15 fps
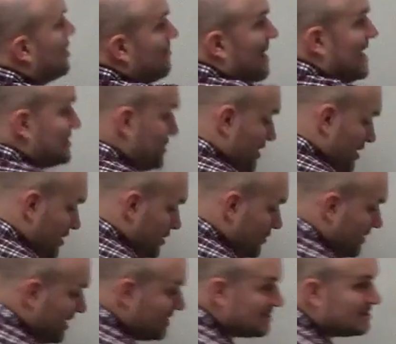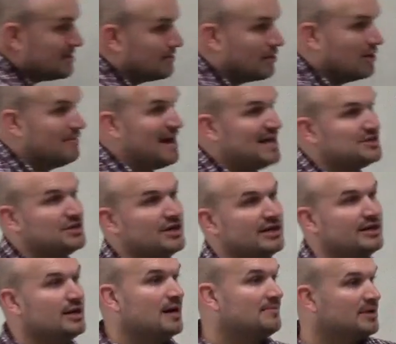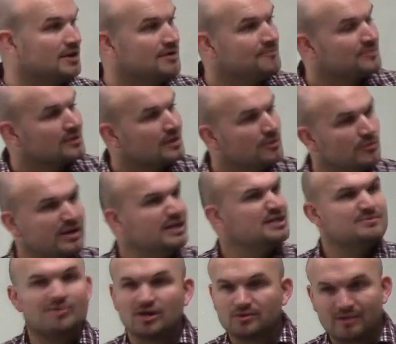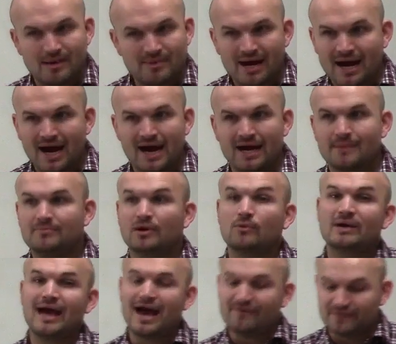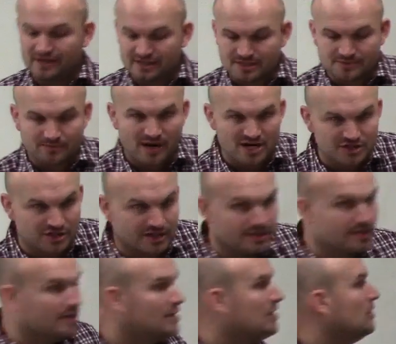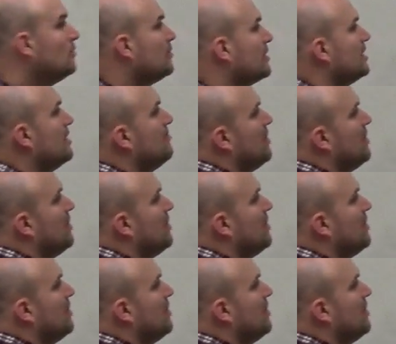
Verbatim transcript: imaginary unit, or imaginary number, we just multiply by I. But when we have an expression, we're going to